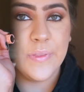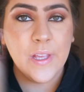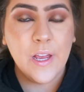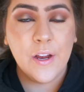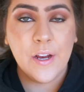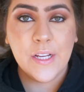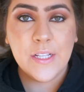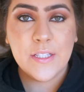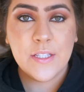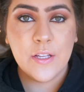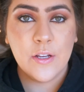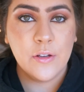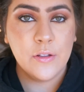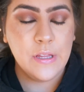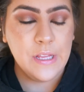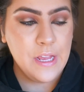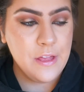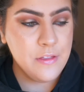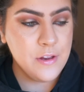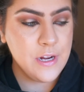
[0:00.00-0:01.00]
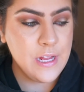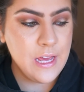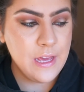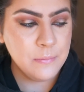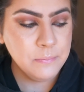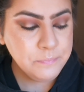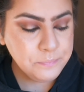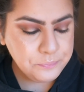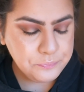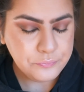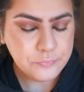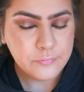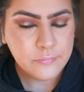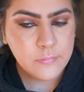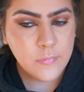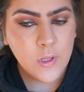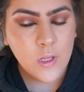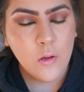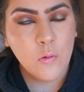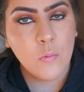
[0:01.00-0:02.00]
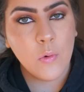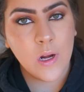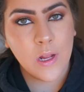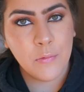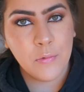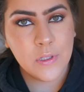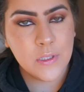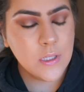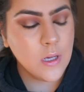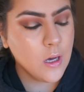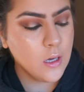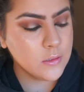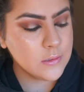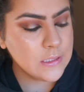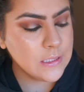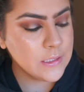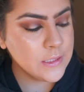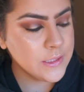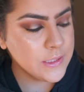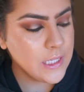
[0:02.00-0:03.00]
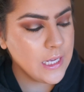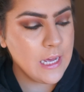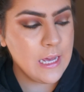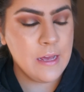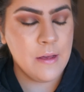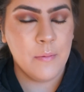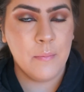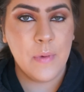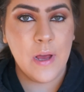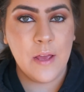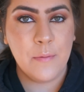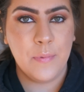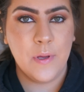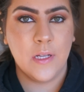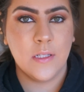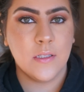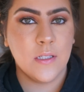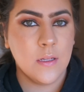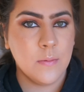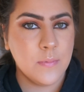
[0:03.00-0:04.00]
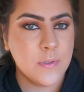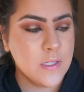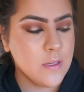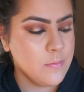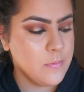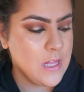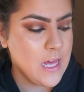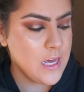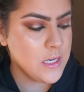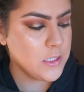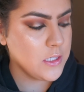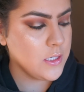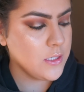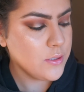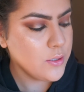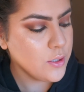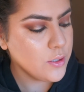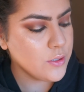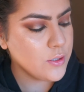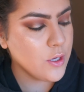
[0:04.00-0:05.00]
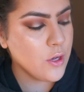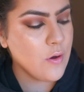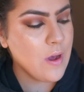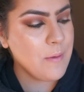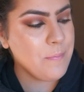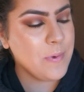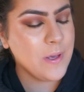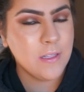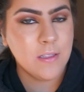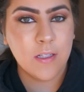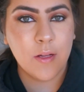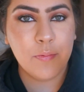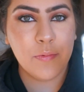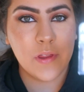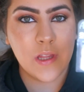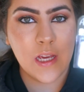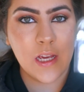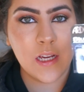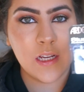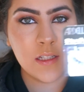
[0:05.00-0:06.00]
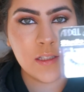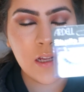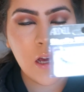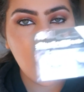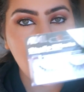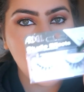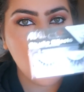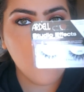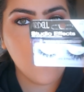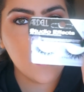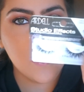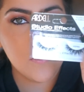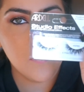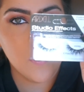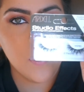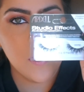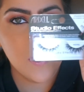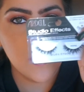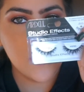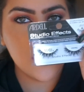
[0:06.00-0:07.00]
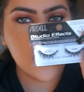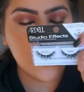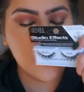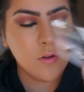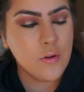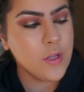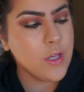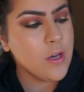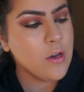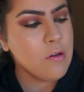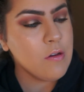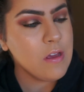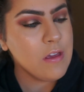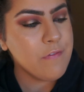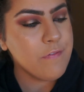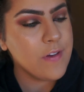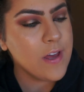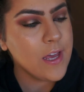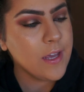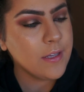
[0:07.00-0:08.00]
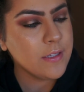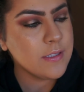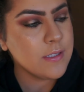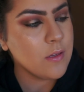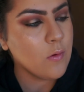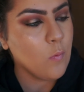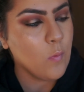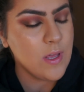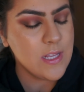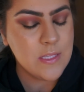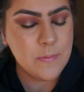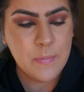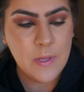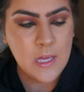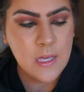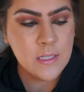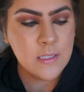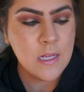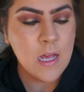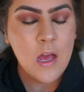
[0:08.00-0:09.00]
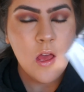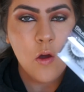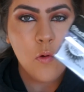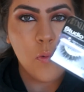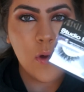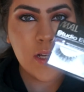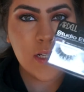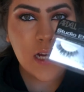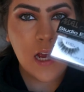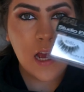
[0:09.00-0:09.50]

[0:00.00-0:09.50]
Alright, so the other day when I went to Ulta, I picked up some lashes. So I picked up these, which were the Studio Effects Wispies, which